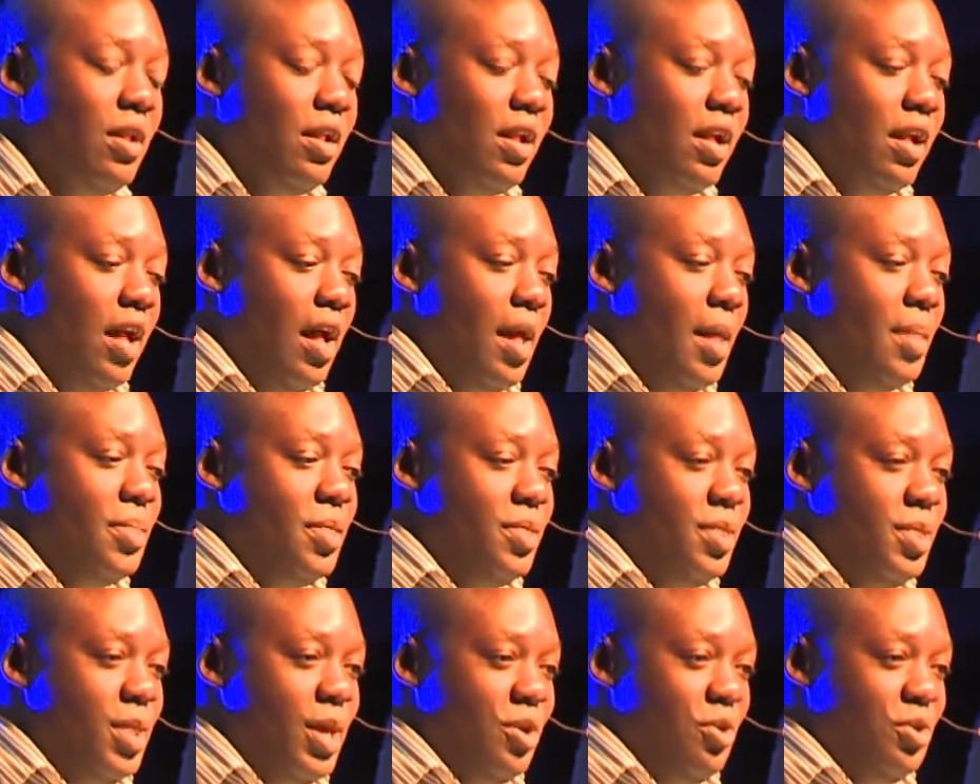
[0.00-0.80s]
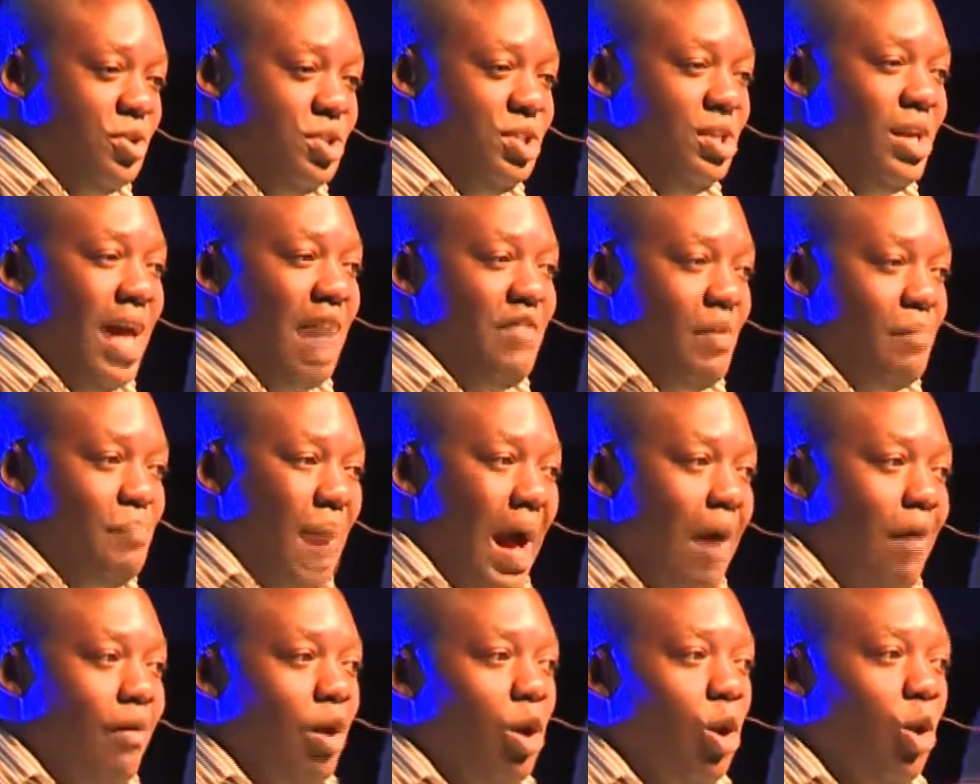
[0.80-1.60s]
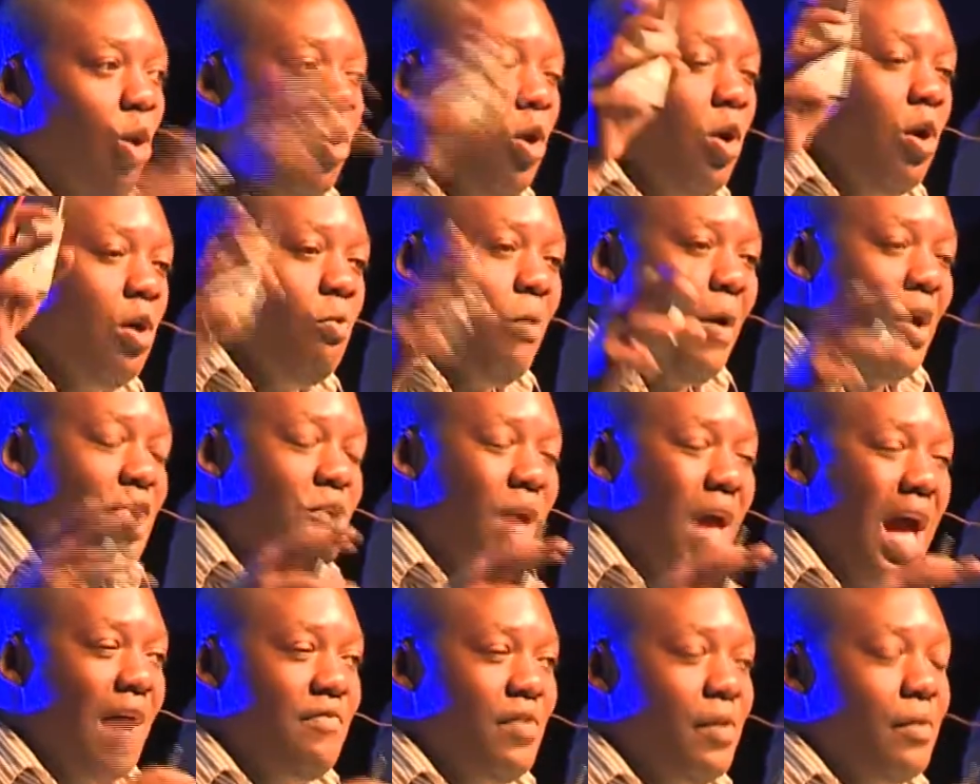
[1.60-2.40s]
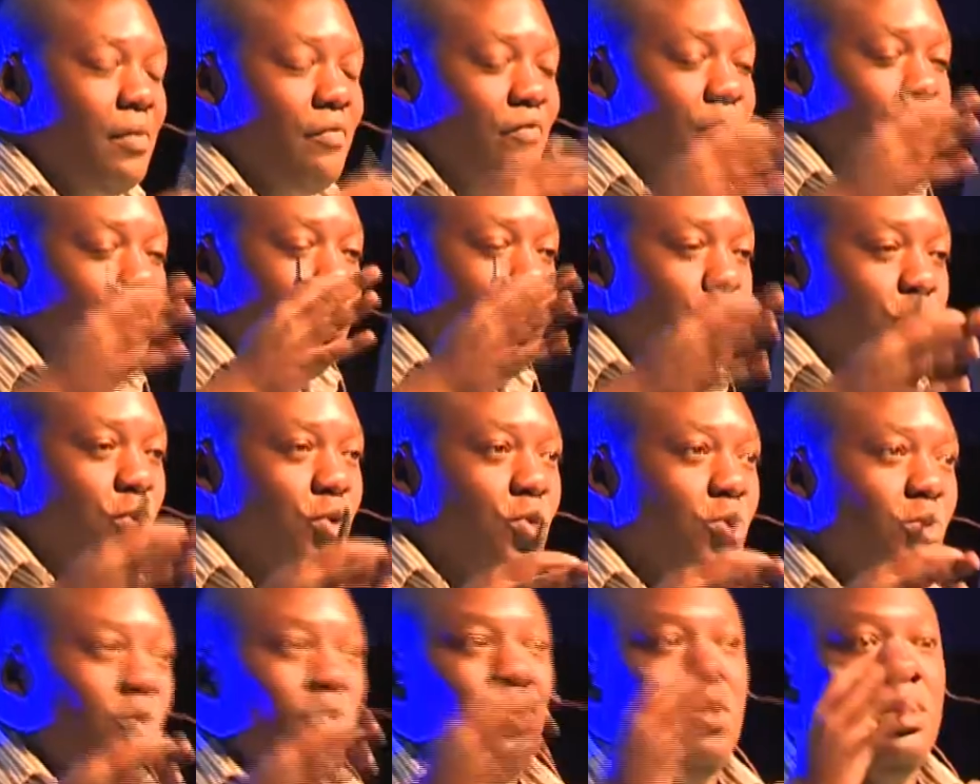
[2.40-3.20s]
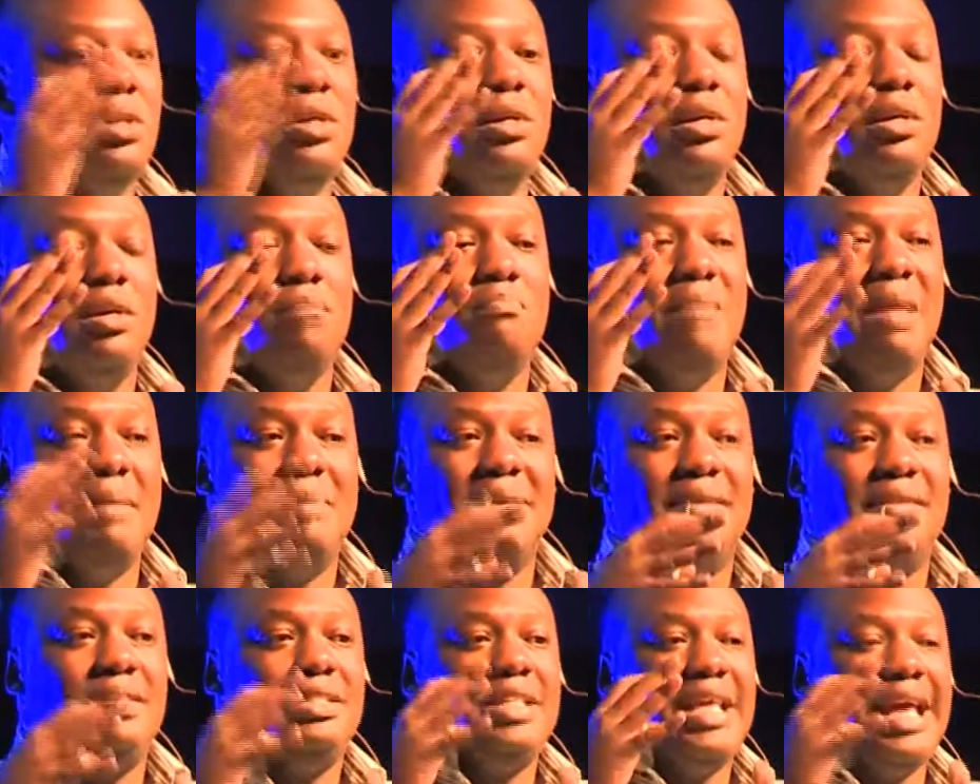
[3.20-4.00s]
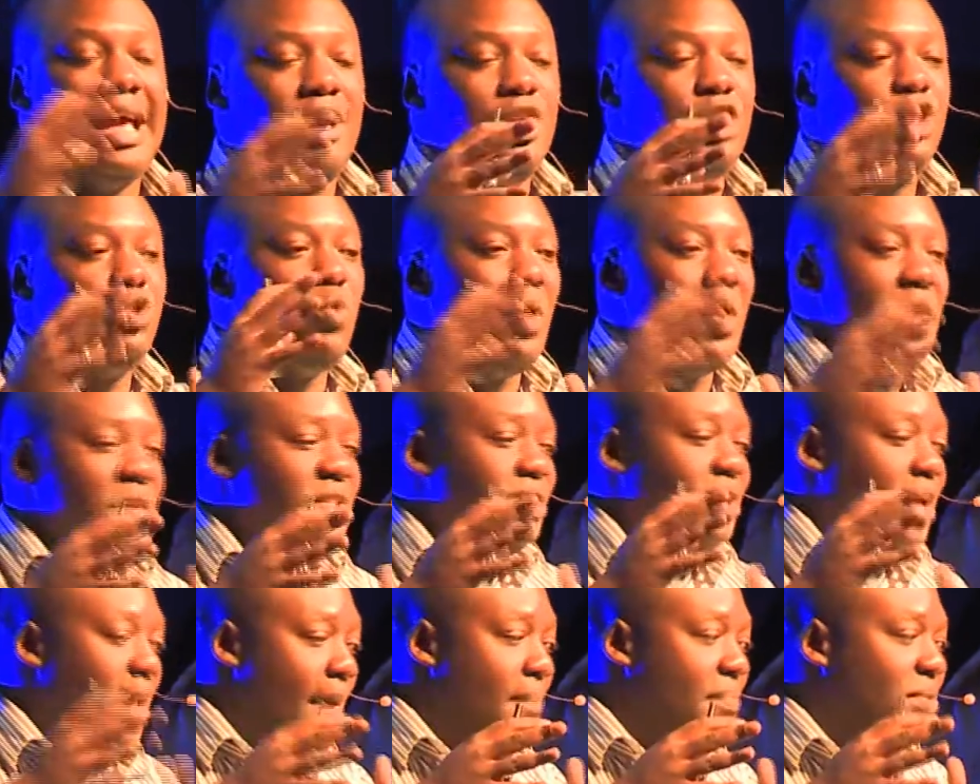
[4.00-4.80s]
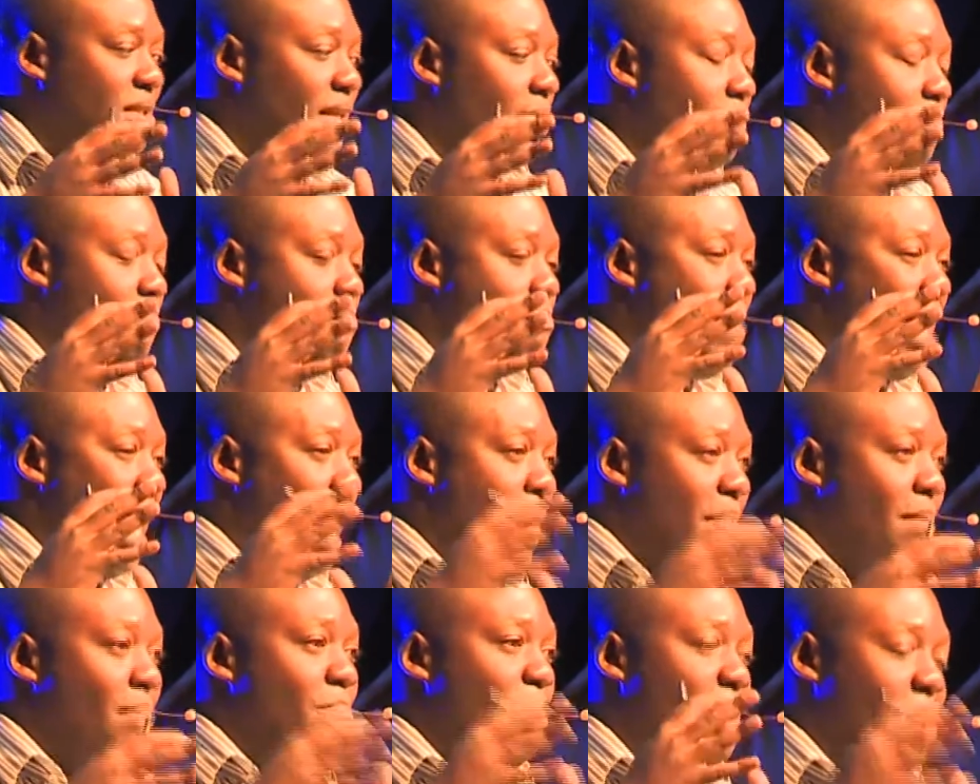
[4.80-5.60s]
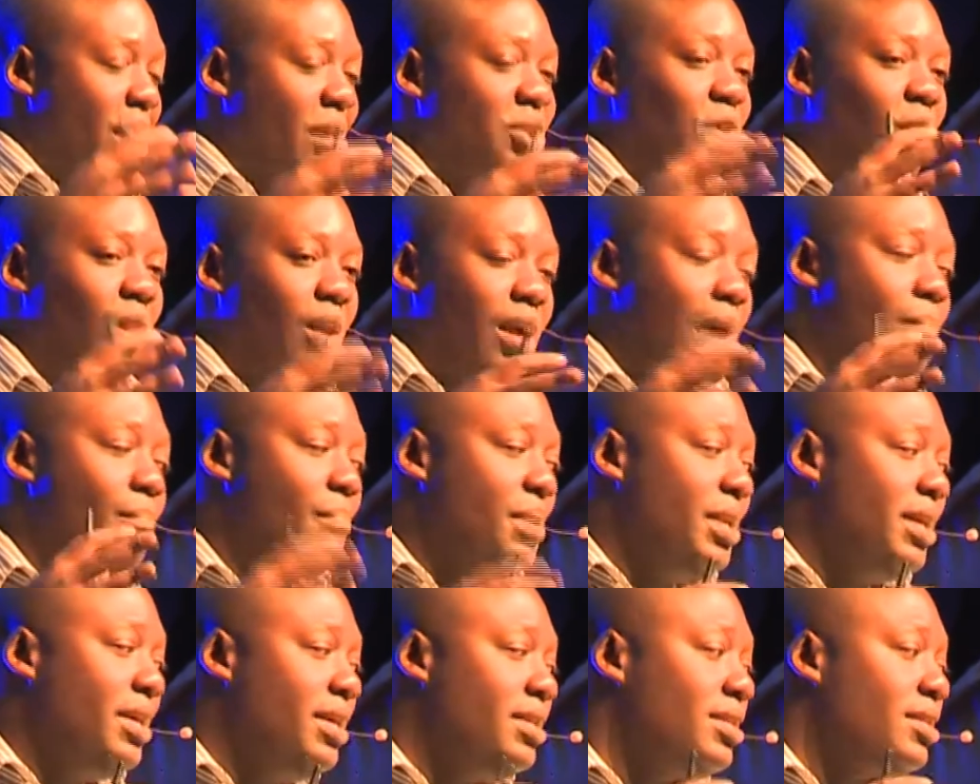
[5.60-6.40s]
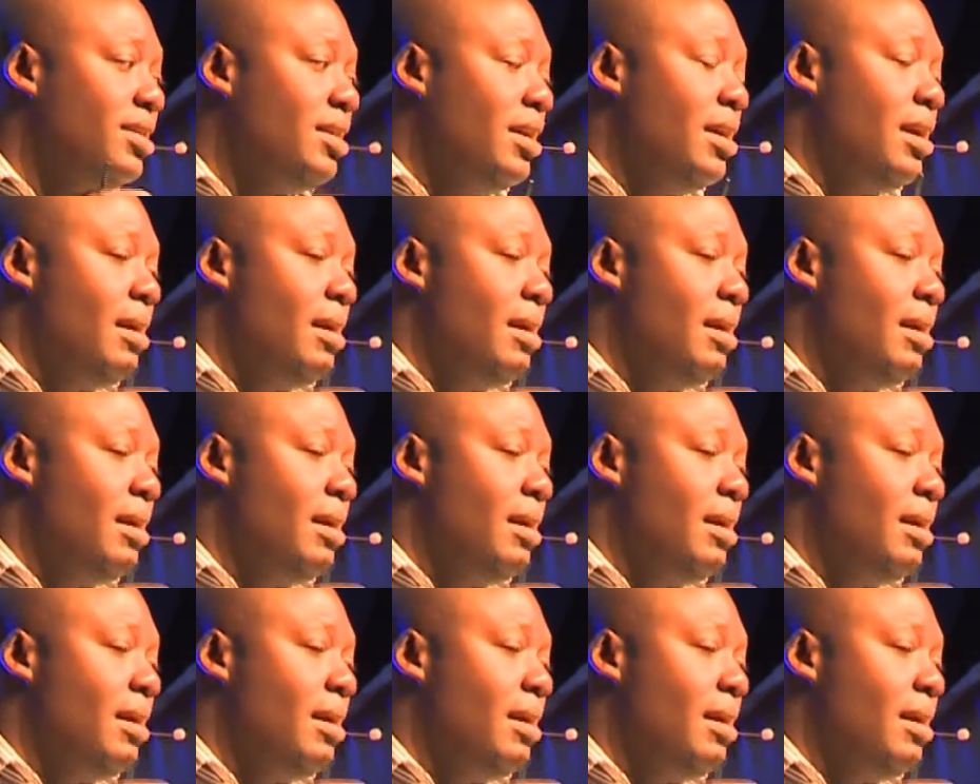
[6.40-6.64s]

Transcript: Uh, that you still have a power law where you have a few, maybe 10, 20 startups to make up the billion dollar companies.